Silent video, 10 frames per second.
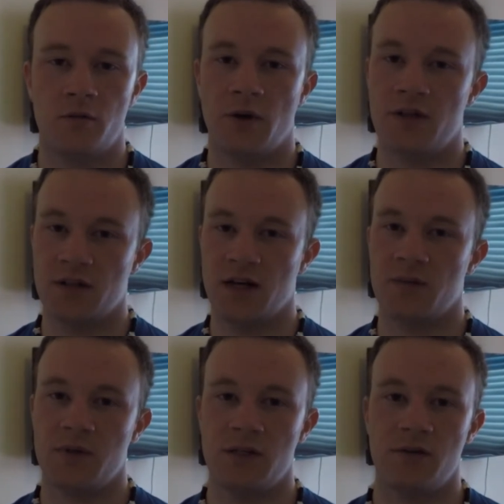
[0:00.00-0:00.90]
will
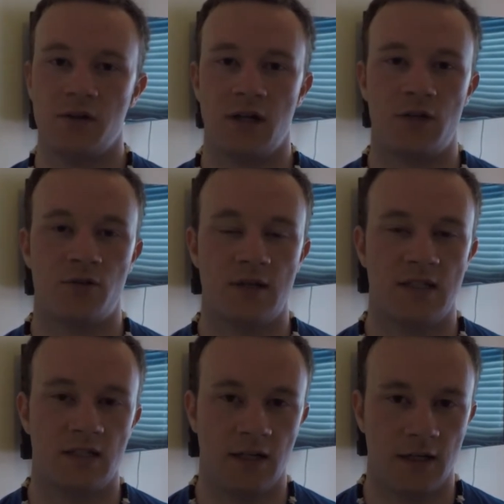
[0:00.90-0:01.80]
not be doing a
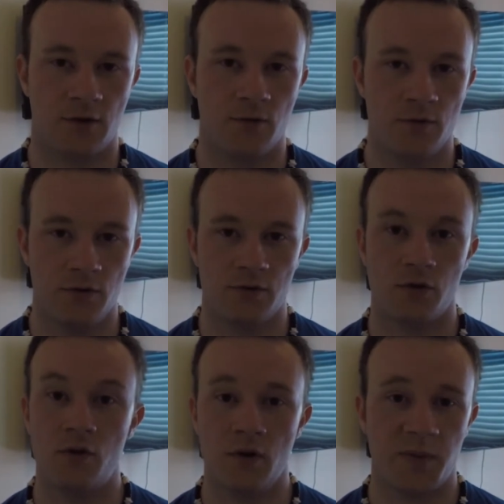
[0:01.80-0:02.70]
transatlantic cruise
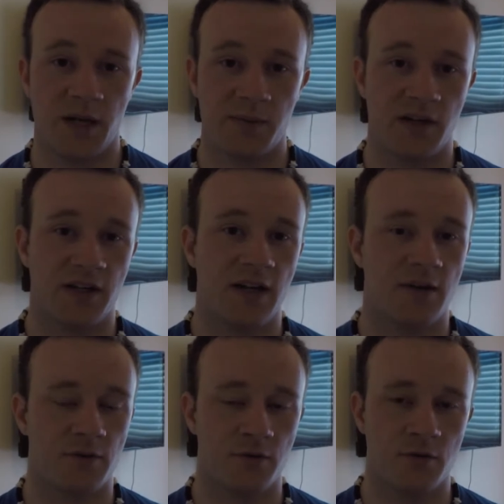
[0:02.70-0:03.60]
or a Panama
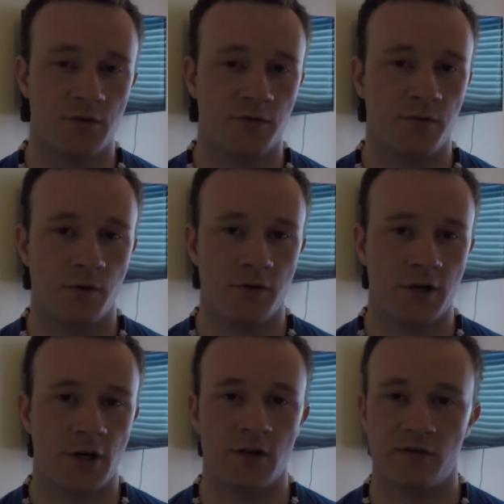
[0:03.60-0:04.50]
Canal cruise for the
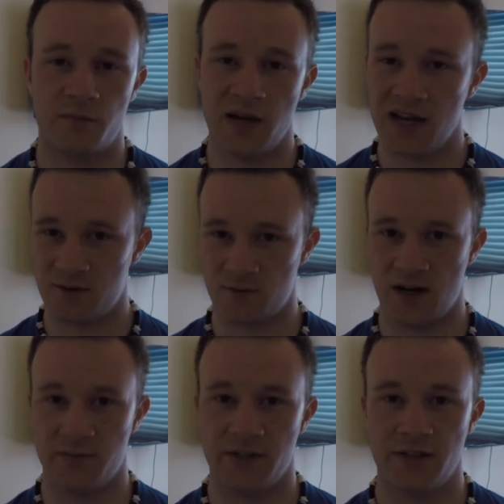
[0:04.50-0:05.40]
Carnival
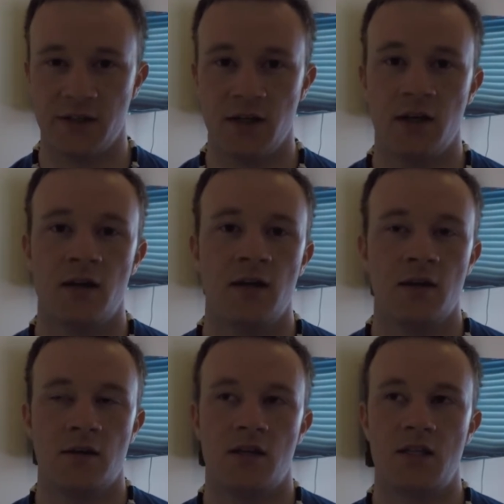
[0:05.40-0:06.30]
Panorama.
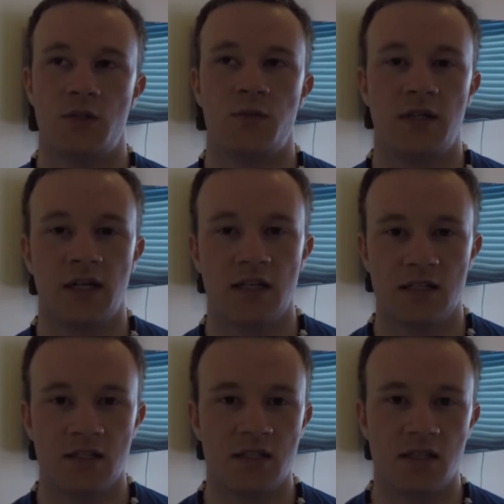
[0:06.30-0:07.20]
This is
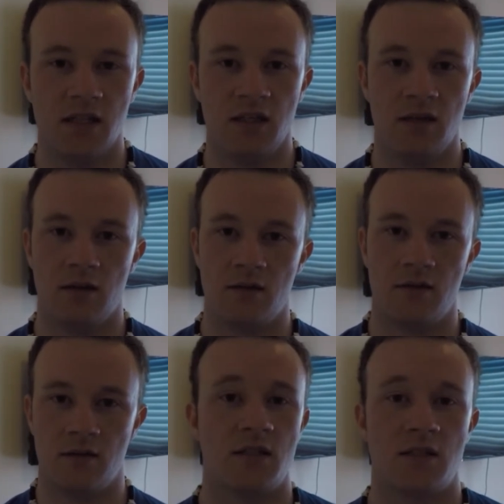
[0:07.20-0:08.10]
because the
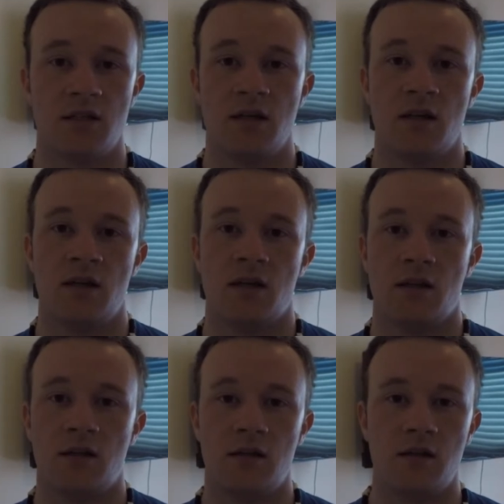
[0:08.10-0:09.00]

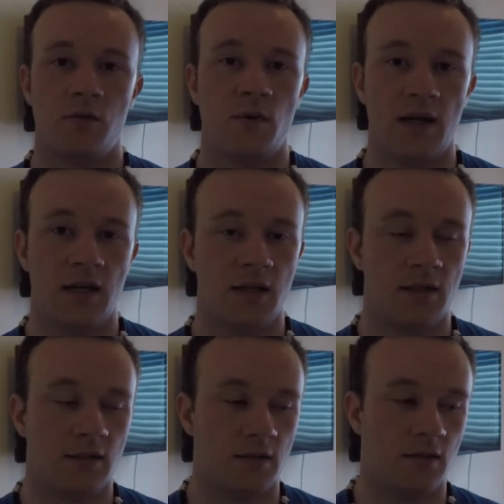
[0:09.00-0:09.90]
the
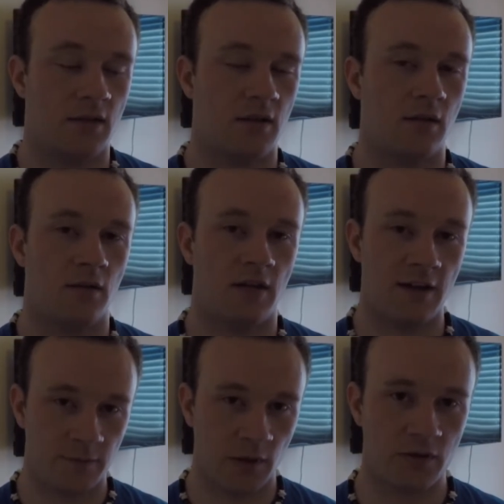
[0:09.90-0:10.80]
way the
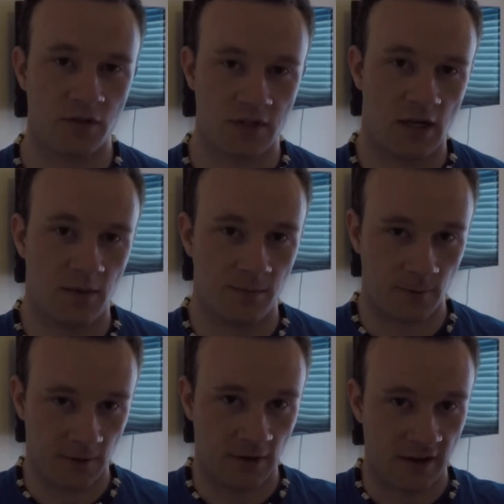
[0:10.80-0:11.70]
lifeboats are set up,
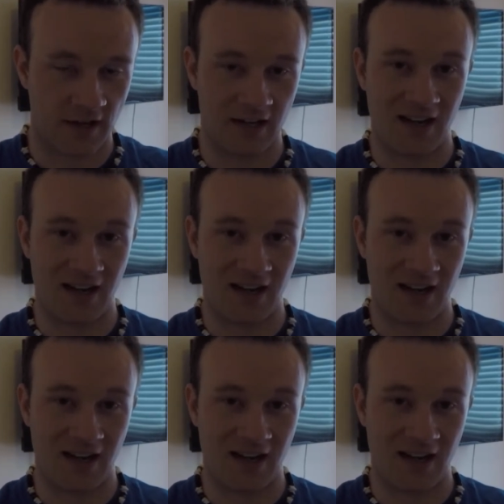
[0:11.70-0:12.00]
where they're kind of